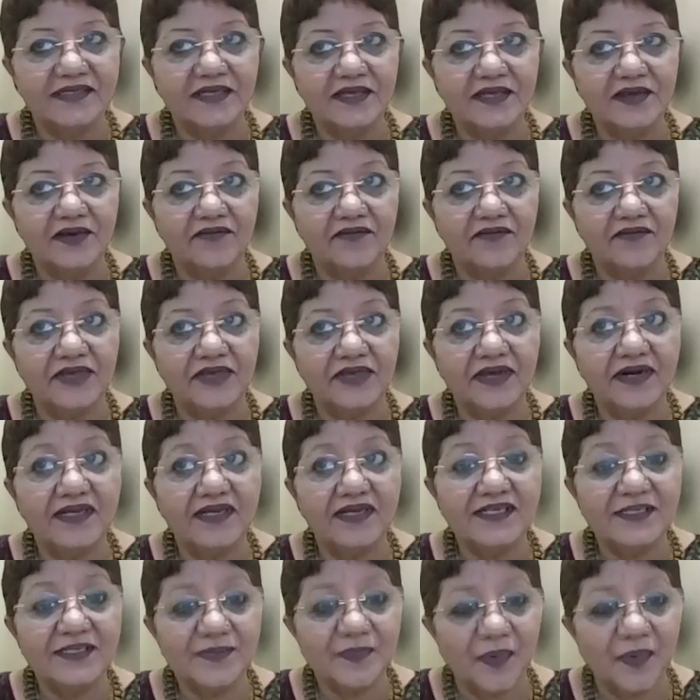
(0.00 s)
IC of the
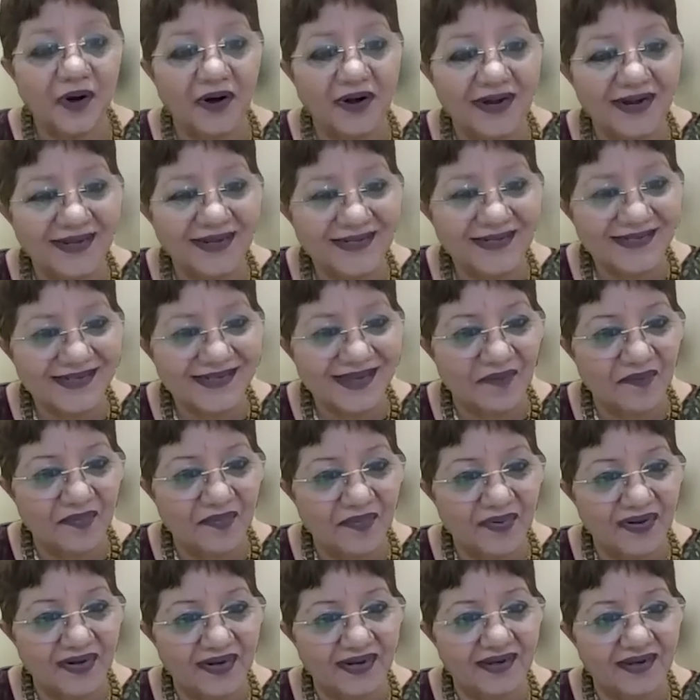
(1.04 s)
respondent's
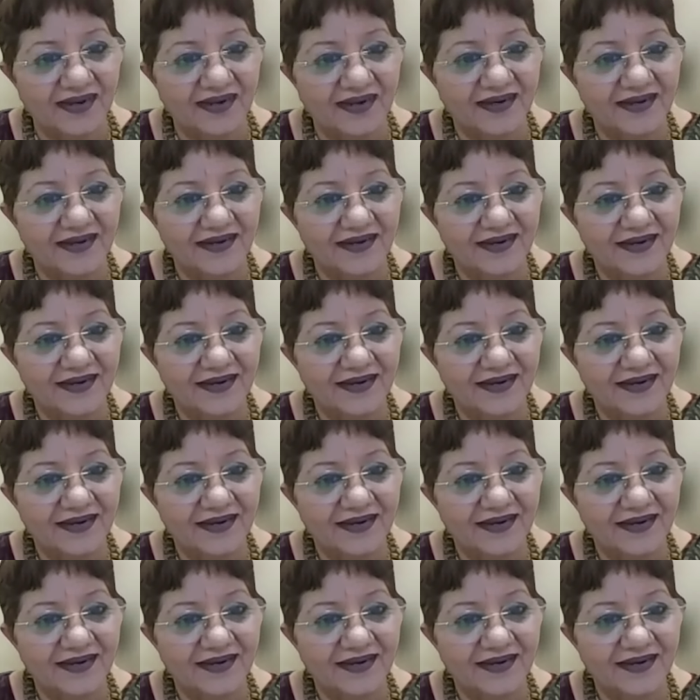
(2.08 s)
company.